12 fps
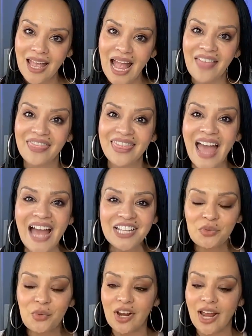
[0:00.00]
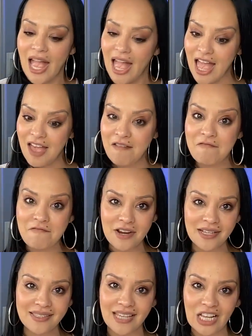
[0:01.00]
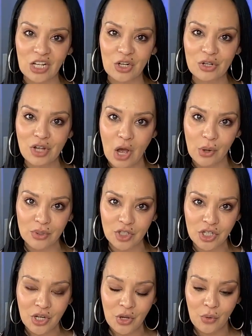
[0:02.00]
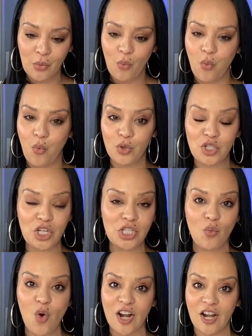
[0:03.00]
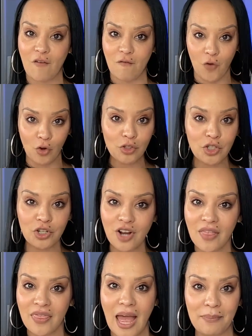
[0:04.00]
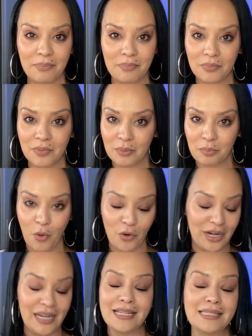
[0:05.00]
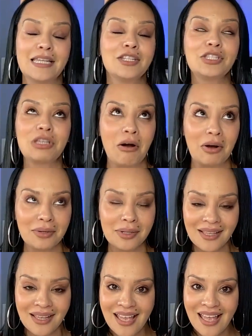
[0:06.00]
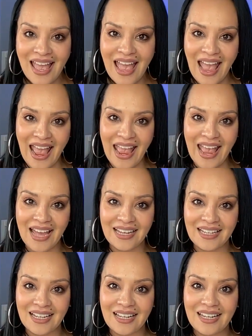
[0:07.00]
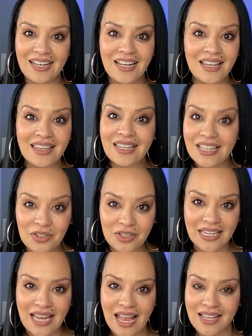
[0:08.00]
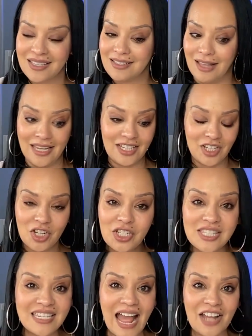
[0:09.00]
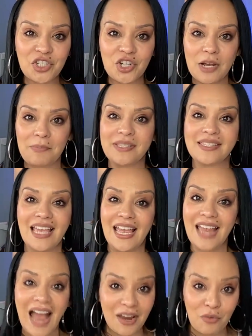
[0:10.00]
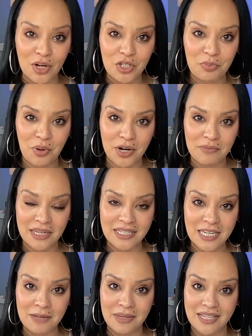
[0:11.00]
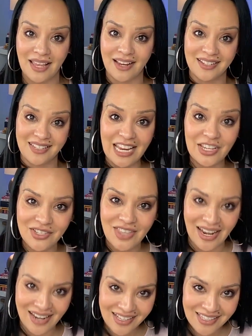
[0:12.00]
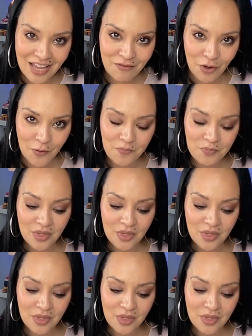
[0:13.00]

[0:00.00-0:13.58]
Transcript: And that's where every single coach just wanted a vulture on that poor innocent soul and literally like snatch her up and say, I want you part of my team because I could take you to that next level.